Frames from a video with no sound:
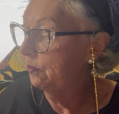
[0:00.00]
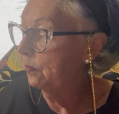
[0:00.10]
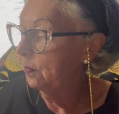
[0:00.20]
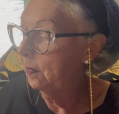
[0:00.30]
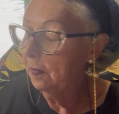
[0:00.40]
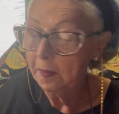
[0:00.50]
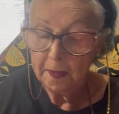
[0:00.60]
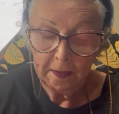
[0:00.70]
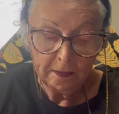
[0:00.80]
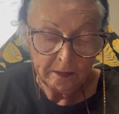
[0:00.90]

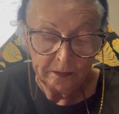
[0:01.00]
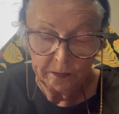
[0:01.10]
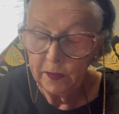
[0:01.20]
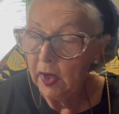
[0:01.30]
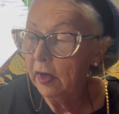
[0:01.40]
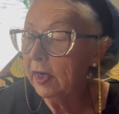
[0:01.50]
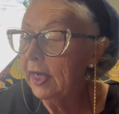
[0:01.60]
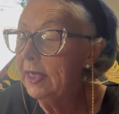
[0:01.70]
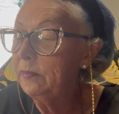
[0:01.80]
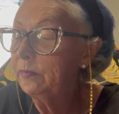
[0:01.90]
All
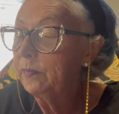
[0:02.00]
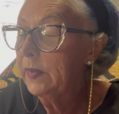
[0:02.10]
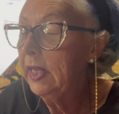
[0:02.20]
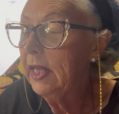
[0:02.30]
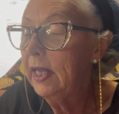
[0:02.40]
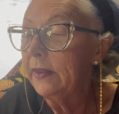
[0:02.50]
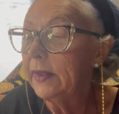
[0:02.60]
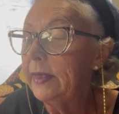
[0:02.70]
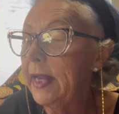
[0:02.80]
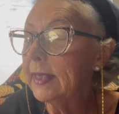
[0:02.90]
right,
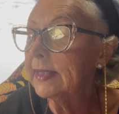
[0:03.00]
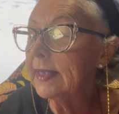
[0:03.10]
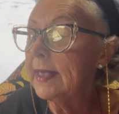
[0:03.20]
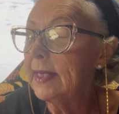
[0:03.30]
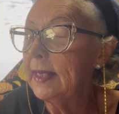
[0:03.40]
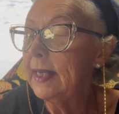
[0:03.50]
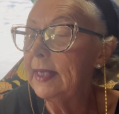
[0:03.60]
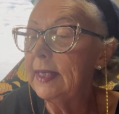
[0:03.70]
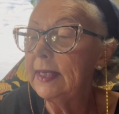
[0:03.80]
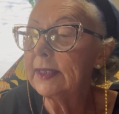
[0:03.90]
the next thing
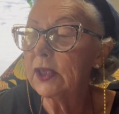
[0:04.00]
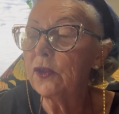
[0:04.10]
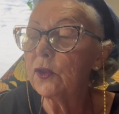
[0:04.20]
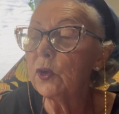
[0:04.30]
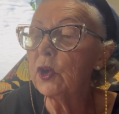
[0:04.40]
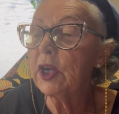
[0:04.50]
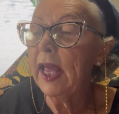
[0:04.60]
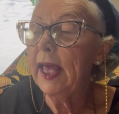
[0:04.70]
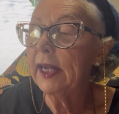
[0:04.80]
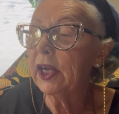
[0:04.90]
is the third
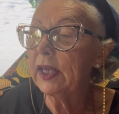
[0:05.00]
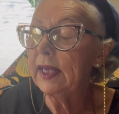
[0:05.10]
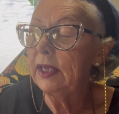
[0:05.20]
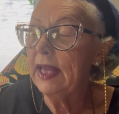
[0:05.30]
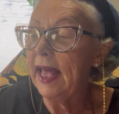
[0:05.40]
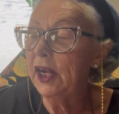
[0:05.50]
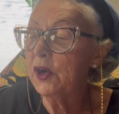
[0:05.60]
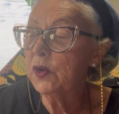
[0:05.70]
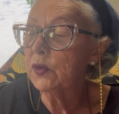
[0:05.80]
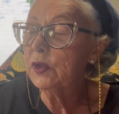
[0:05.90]

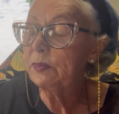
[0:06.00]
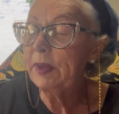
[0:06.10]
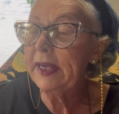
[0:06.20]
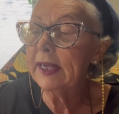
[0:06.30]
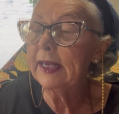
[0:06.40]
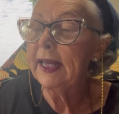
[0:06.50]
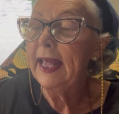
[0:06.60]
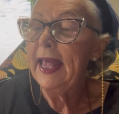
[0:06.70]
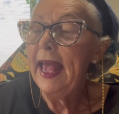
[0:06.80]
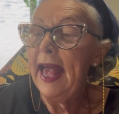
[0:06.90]
editor's pick,
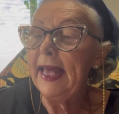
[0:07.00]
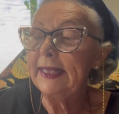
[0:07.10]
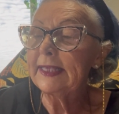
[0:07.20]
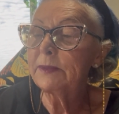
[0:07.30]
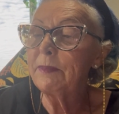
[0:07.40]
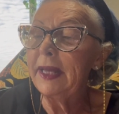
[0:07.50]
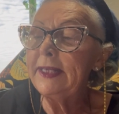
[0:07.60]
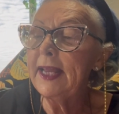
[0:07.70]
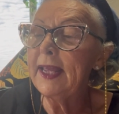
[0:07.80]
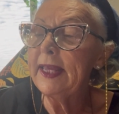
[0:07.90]
and it's
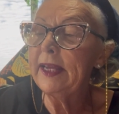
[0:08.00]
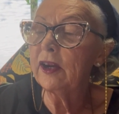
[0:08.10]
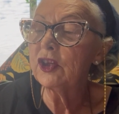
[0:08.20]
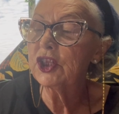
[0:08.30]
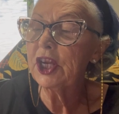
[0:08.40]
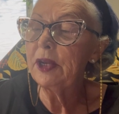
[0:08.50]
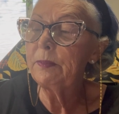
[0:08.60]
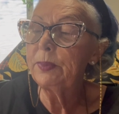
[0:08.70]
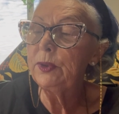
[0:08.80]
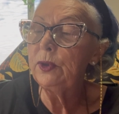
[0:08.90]
Monday Hair
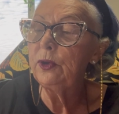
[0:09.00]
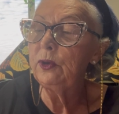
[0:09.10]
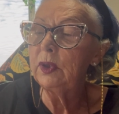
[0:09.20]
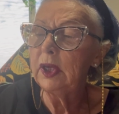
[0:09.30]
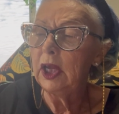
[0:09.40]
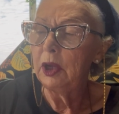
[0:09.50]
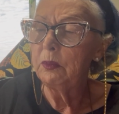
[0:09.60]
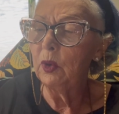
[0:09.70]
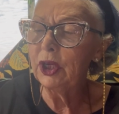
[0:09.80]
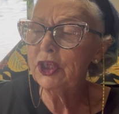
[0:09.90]
Shampoo,
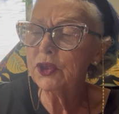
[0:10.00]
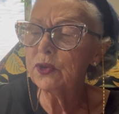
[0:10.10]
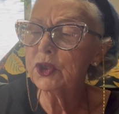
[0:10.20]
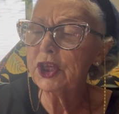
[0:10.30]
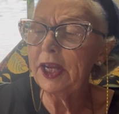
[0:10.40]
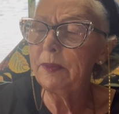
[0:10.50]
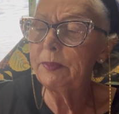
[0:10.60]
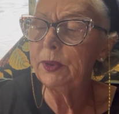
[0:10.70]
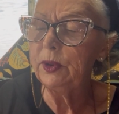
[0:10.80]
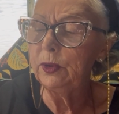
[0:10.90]
Moisture
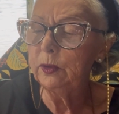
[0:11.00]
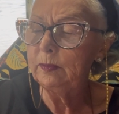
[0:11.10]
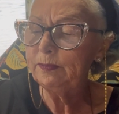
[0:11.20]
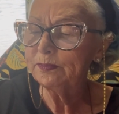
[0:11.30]
Shampoo,